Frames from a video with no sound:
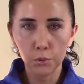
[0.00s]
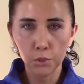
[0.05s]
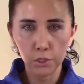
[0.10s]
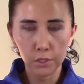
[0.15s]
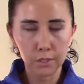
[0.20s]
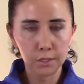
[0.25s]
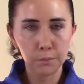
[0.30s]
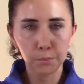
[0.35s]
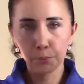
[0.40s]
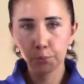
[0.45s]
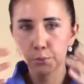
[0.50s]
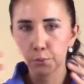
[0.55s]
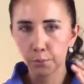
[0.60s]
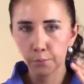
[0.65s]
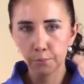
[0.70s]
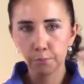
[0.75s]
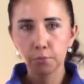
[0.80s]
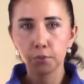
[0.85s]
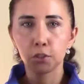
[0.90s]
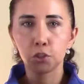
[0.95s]
just
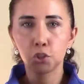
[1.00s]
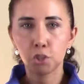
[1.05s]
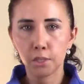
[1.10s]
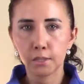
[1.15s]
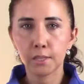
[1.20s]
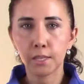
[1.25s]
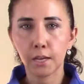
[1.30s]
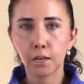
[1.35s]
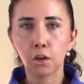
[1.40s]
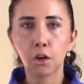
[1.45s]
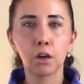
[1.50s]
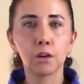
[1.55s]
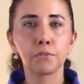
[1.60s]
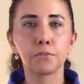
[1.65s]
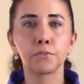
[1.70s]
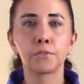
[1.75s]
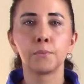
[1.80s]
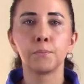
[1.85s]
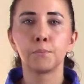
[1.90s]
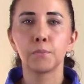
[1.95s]
shut that
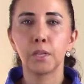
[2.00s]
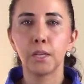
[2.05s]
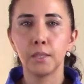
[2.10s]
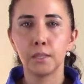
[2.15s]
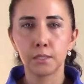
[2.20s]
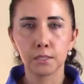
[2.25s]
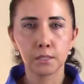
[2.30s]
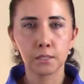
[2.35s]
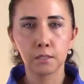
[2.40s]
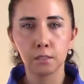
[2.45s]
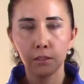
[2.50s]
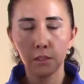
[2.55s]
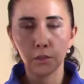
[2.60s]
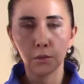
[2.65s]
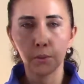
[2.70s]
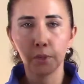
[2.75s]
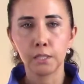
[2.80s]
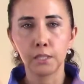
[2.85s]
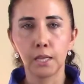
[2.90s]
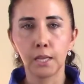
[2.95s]
off. It's,
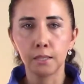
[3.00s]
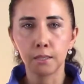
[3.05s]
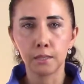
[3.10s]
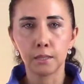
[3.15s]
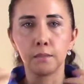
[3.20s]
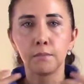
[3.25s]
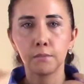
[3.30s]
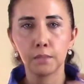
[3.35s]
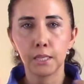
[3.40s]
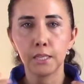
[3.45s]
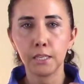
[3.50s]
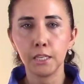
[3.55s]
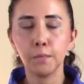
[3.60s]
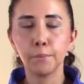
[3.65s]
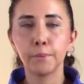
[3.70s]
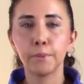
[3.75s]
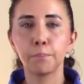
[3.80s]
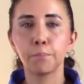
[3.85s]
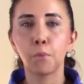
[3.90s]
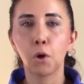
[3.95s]
and they
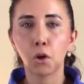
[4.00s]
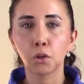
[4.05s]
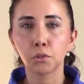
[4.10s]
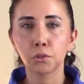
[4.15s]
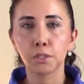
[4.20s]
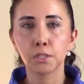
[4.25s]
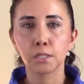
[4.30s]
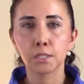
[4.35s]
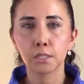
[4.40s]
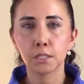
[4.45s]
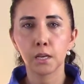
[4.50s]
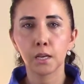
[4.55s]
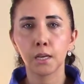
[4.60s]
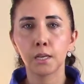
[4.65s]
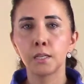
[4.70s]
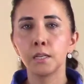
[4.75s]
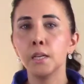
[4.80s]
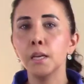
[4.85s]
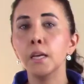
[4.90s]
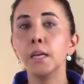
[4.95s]
keep it bottled
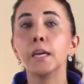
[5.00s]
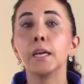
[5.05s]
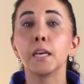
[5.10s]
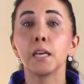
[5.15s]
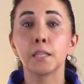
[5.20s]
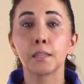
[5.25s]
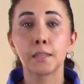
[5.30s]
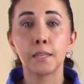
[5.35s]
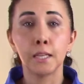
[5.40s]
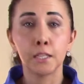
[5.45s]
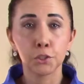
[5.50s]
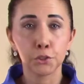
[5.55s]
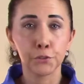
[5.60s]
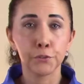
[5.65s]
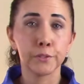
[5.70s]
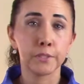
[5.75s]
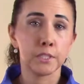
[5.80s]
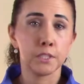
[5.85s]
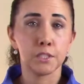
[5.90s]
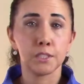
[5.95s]
inside. It then
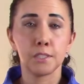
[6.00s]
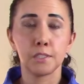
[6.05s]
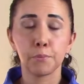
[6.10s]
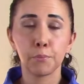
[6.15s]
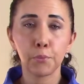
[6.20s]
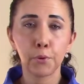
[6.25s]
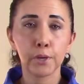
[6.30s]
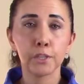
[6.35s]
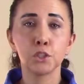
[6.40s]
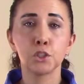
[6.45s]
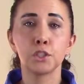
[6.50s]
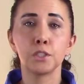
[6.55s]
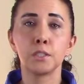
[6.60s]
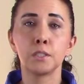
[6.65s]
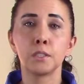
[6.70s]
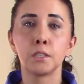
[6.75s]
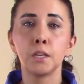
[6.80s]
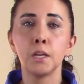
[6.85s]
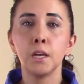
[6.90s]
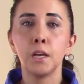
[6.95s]
turns into
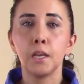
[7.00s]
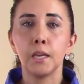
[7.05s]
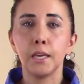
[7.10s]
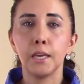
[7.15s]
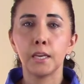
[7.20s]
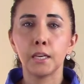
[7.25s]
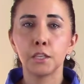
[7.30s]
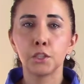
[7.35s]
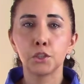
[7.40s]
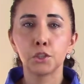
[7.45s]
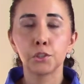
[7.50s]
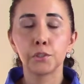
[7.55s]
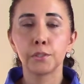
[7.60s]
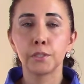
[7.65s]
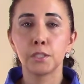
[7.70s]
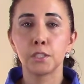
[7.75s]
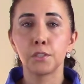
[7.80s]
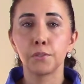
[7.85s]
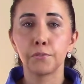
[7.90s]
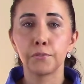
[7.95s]
depression. It can turn
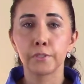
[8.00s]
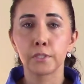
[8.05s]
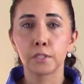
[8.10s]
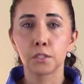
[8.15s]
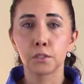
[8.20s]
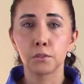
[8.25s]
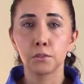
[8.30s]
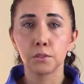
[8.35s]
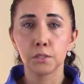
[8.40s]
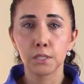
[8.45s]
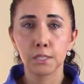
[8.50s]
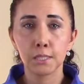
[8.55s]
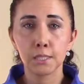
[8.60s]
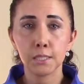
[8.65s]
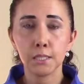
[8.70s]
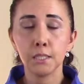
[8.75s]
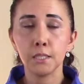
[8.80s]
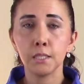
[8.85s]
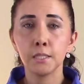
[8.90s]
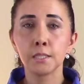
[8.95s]
into physical
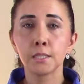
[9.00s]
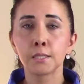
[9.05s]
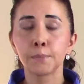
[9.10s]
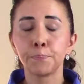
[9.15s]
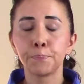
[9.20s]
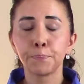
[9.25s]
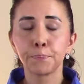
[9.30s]
disease.